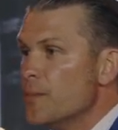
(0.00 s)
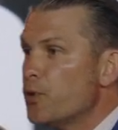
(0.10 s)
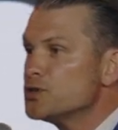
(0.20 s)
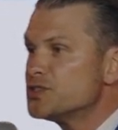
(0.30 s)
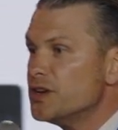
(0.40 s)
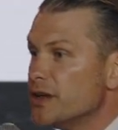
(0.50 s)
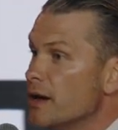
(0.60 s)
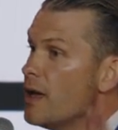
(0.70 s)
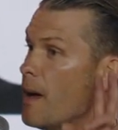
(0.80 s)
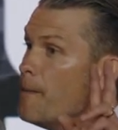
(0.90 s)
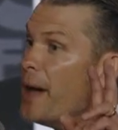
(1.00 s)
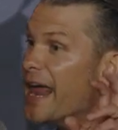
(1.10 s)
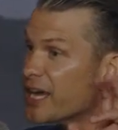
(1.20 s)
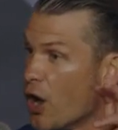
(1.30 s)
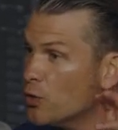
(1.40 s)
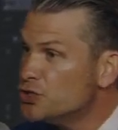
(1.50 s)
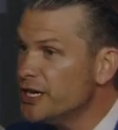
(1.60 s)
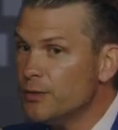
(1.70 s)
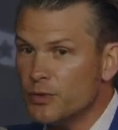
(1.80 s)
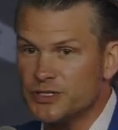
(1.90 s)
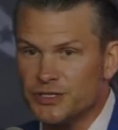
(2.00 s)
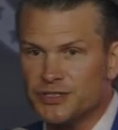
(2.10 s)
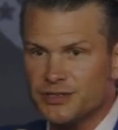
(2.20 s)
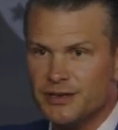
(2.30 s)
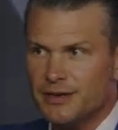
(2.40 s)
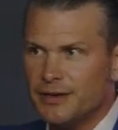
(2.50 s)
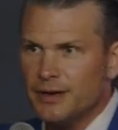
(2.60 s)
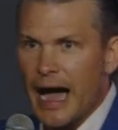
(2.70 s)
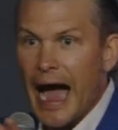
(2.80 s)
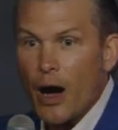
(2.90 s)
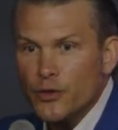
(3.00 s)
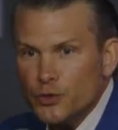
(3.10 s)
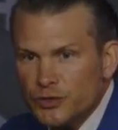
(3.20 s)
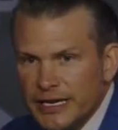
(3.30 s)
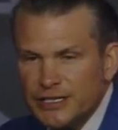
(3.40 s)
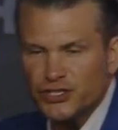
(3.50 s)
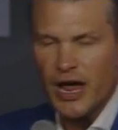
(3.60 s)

pushed into pedagogy, which is how you teach,